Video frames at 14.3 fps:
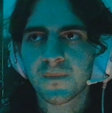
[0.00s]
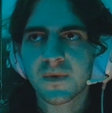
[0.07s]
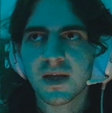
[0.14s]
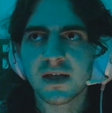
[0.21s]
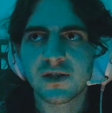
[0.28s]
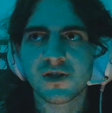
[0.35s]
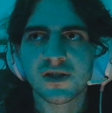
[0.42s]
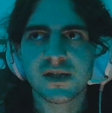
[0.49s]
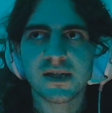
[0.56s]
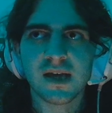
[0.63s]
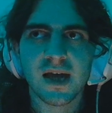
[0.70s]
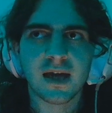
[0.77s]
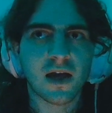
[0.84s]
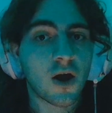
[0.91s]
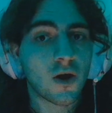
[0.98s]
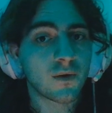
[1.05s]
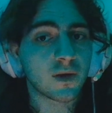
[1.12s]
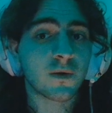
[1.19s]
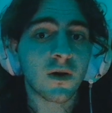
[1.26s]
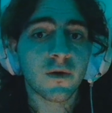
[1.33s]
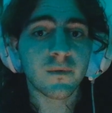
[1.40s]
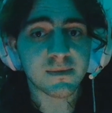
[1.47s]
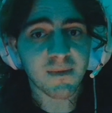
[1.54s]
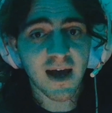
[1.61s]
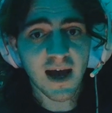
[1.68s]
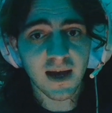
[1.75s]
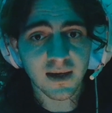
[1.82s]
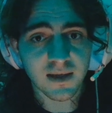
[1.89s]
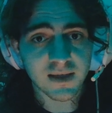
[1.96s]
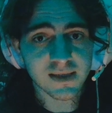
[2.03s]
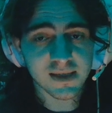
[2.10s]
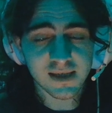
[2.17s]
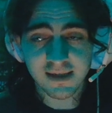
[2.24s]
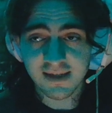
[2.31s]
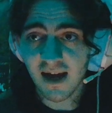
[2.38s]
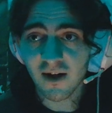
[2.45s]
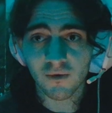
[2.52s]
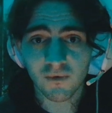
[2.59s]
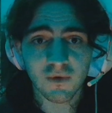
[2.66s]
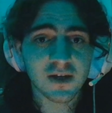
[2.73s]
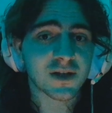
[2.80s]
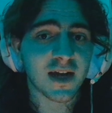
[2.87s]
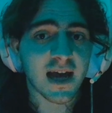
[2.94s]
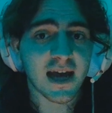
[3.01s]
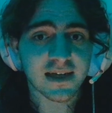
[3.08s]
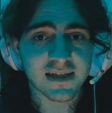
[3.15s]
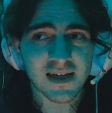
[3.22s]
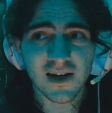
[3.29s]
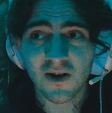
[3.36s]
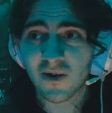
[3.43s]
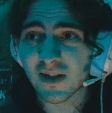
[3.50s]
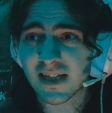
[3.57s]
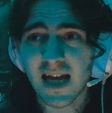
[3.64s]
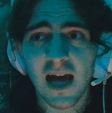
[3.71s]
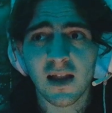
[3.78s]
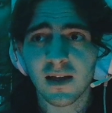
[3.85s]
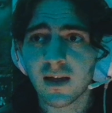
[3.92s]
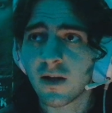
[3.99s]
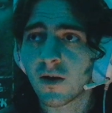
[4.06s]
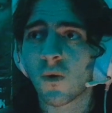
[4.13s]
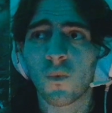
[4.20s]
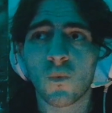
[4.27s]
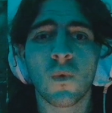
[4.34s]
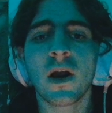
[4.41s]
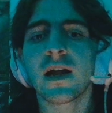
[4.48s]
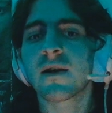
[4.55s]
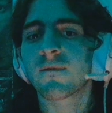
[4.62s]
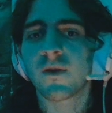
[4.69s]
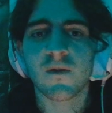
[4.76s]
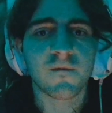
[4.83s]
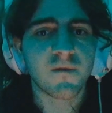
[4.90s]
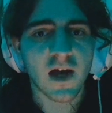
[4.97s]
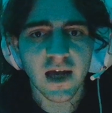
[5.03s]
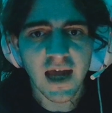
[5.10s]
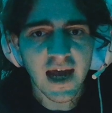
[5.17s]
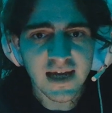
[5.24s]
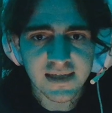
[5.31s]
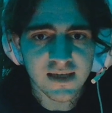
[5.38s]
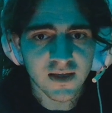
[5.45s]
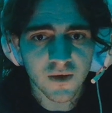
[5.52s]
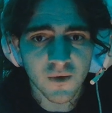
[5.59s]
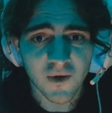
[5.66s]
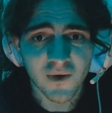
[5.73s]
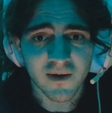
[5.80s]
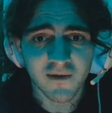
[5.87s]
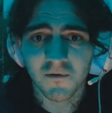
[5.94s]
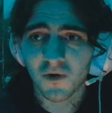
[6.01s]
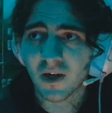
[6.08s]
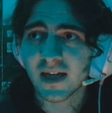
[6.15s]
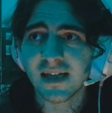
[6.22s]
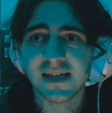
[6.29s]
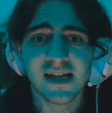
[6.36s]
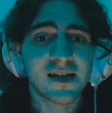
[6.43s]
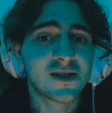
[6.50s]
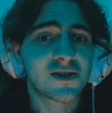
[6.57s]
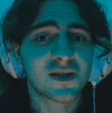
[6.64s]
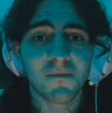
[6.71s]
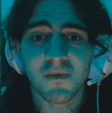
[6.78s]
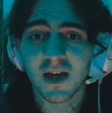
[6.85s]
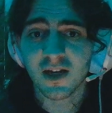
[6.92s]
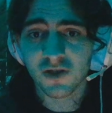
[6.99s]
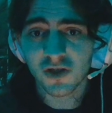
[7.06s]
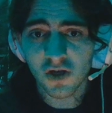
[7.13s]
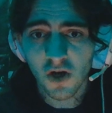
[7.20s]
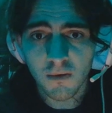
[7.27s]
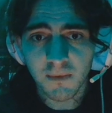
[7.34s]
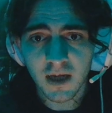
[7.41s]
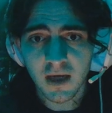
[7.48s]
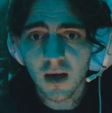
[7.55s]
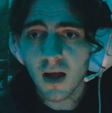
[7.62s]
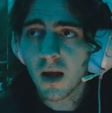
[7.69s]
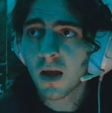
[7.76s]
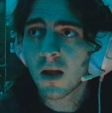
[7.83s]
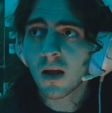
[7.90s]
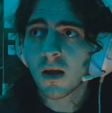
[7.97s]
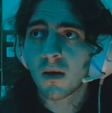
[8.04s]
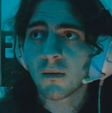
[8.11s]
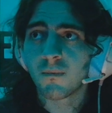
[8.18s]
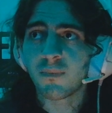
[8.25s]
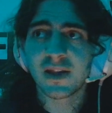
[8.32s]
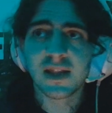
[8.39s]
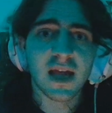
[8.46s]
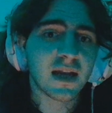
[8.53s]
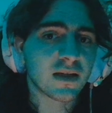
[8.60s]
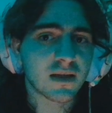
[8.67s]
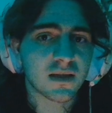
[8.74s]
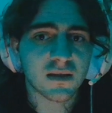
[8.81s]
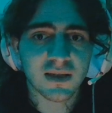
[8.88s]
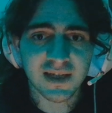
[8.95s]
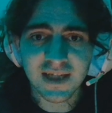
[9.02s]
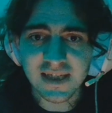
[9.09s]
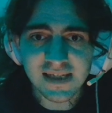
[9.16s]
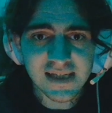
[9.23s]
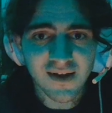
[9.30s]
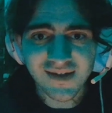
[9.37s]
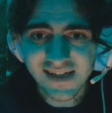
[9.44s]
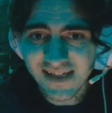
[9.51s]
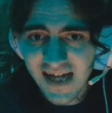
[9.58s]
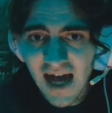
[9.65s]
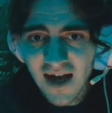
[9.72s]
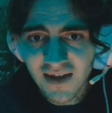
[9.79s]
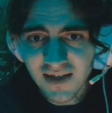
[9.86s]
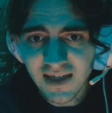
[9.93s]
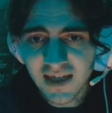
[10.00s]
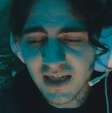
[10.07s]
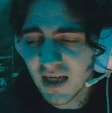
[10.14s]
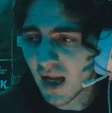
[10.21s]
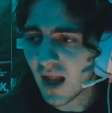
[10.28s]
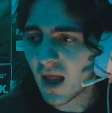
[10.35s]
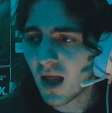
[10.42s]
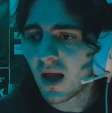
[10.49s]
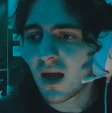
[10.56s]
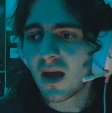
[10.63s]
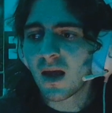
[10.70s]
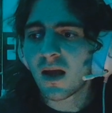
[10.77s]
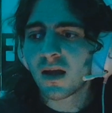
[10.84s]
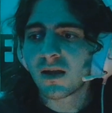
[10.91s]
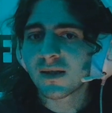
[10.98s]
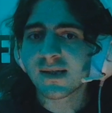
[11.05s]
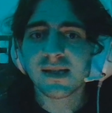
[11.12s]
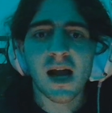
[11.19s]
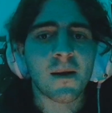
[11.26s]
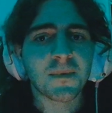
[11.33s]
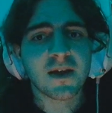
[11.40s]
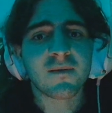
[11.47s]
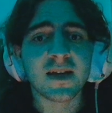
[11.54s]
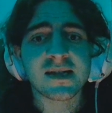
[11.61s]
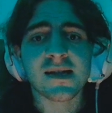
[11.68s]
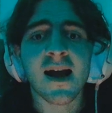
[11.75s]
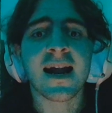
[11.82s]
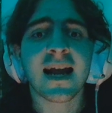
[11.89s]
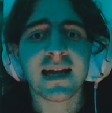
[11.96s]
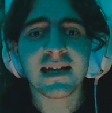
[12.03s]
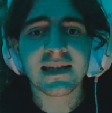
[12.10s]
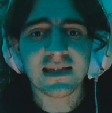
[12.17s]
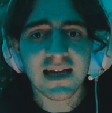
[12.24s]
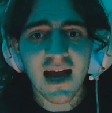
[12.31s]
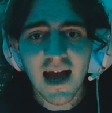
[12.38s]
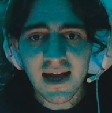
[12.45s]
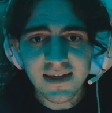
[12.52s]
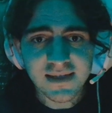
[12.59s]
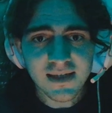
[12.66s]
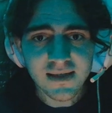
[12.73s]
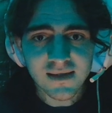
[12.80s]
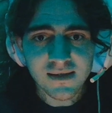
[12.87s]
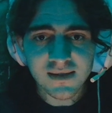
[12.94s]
It's just like, oh, you know he's bad because he's got a Russian accent or Italian or whatever the fuck accent they were going for. He says something in German, but then he sounds Italian. Stop giving Scott Adkins accents.